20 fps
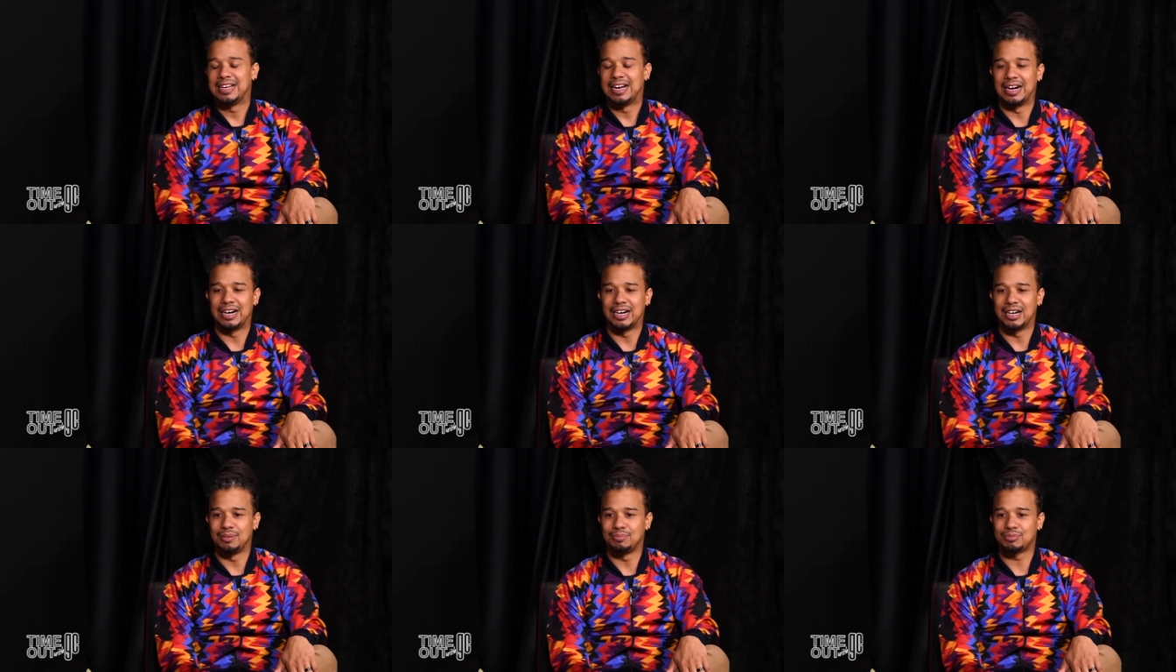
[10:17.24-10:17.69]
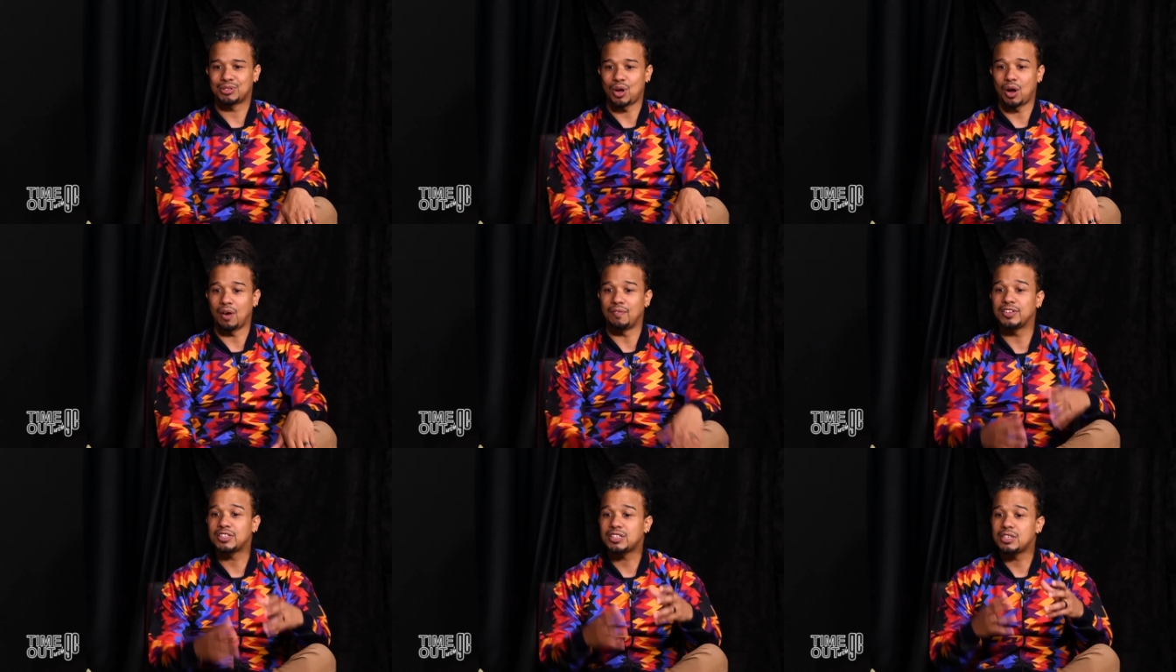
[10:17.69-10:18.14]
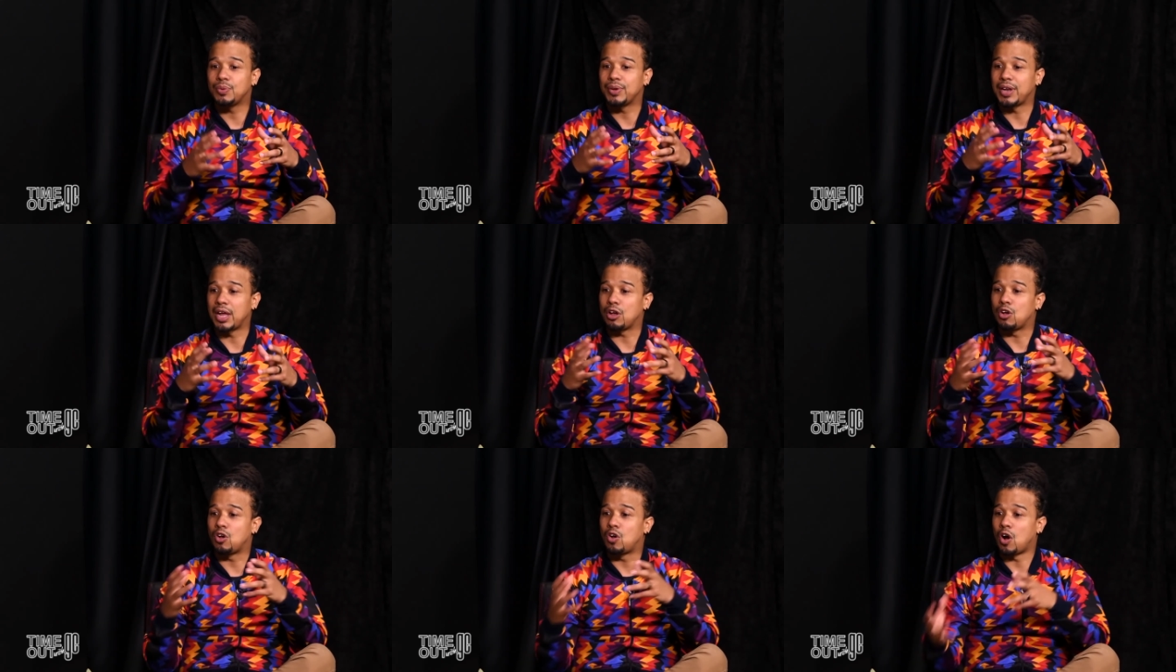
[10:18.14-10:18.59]
So obviously when
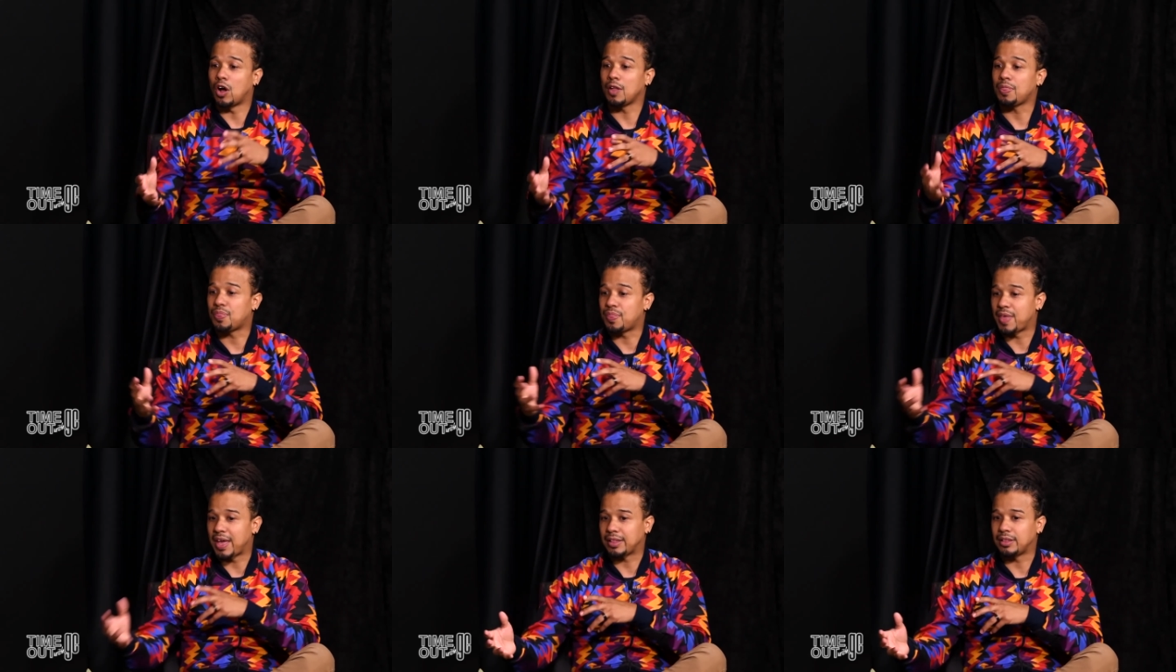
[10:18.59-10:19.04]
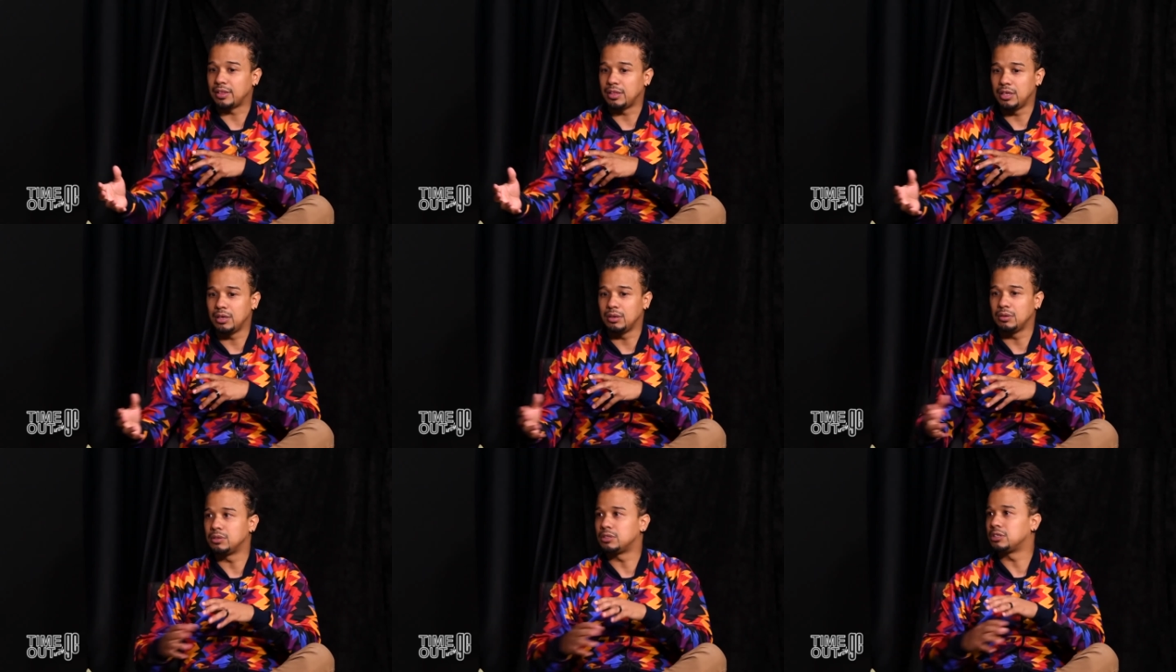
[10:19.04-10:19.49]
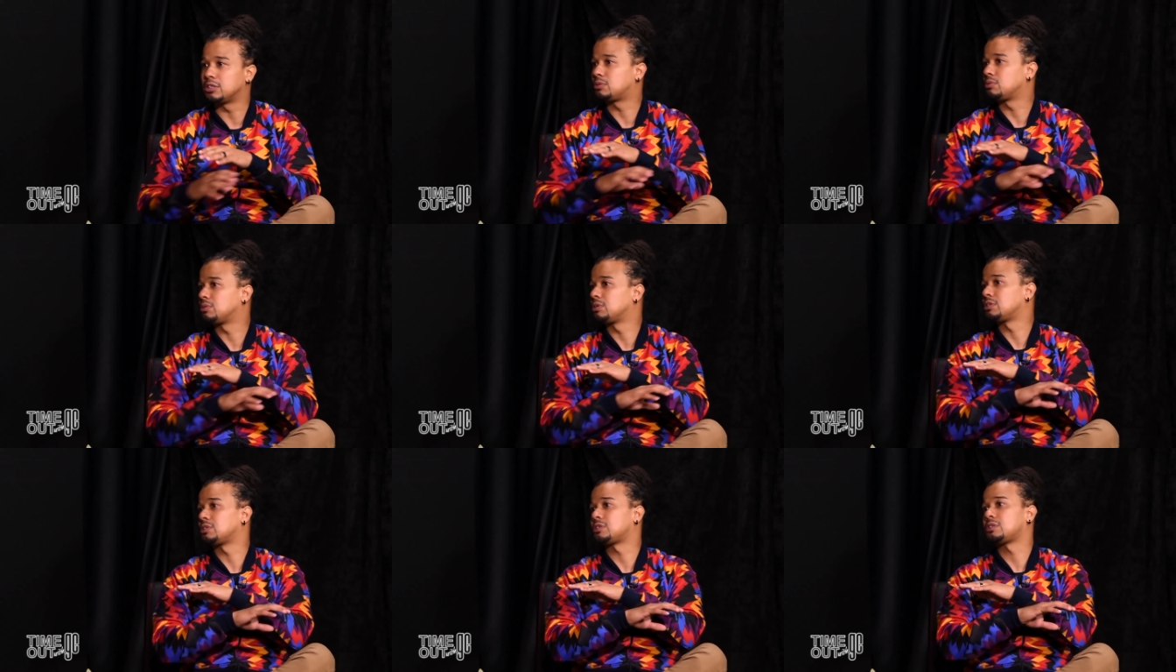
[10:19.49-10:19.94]
I got that news, it
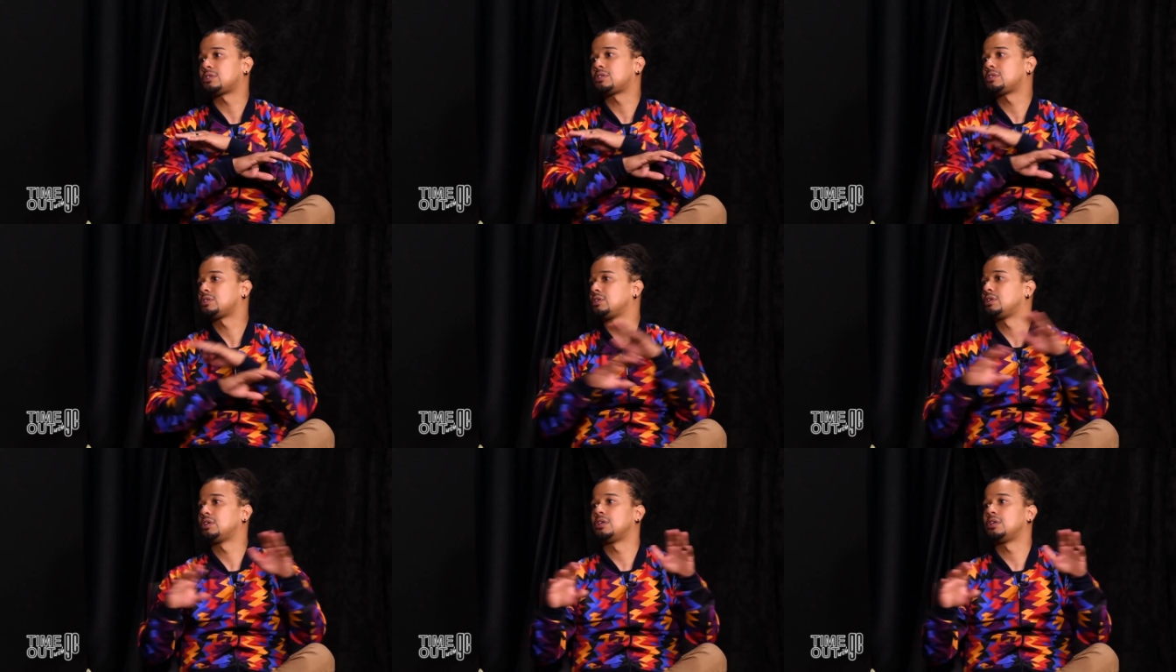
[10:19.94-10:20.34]
was